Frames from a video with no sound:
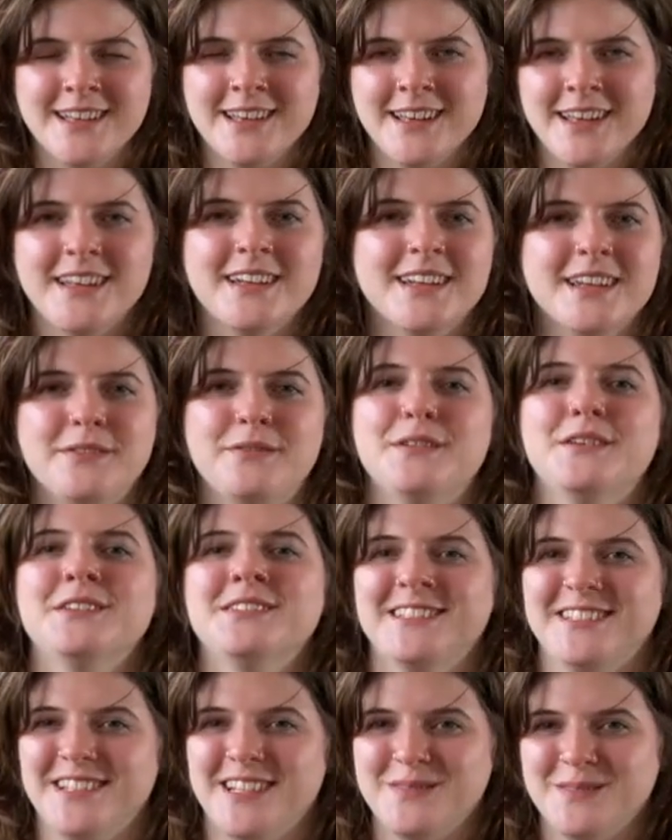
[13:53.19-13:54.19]
and I've used
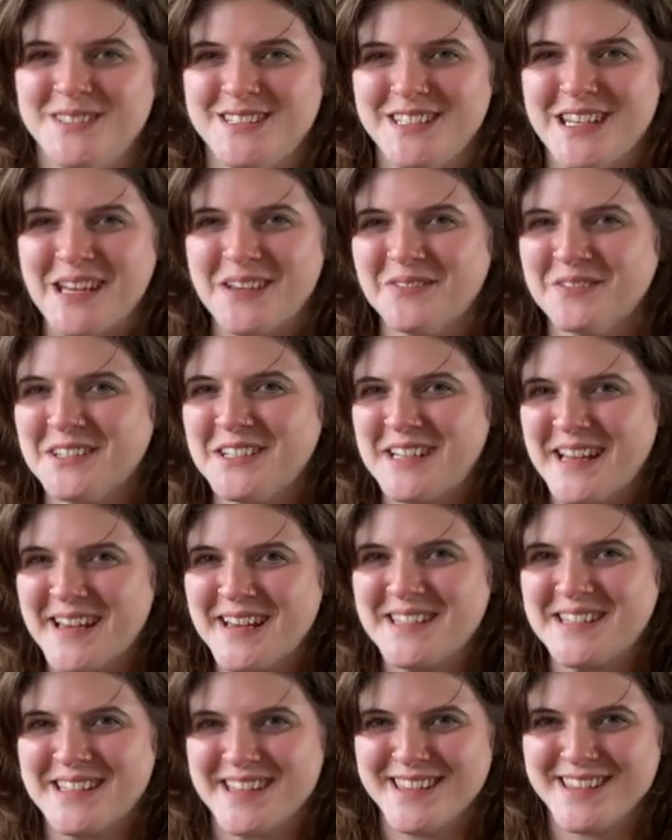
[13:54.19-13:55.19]
it almost every day
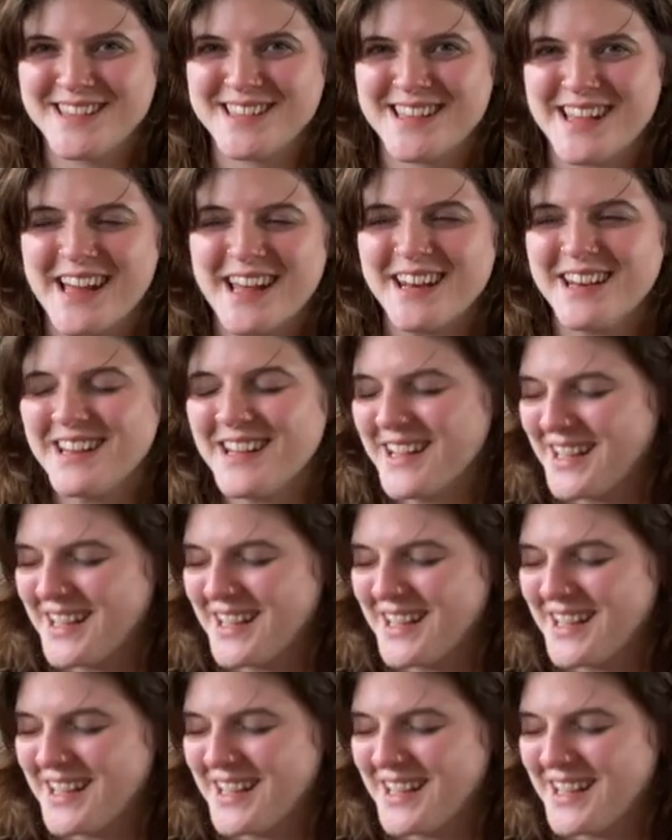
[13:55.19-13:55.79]
since then.